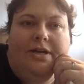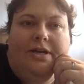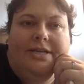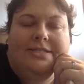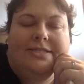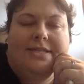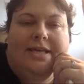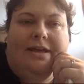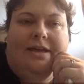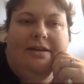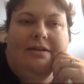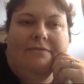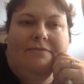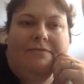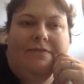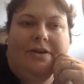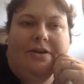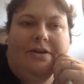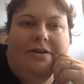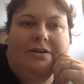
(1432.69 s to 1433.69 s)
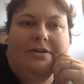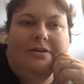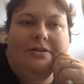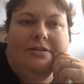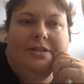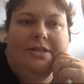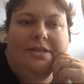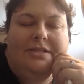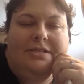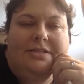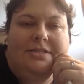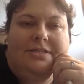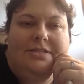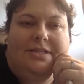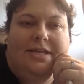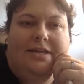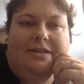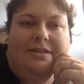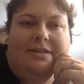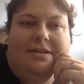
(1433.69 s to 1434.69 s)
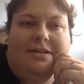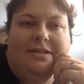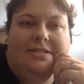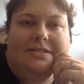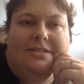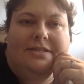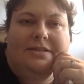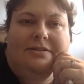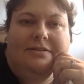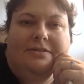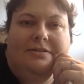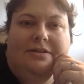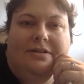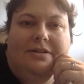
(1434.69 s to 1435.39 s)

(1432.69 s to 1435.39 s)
Is that a fair thing to say, that it's a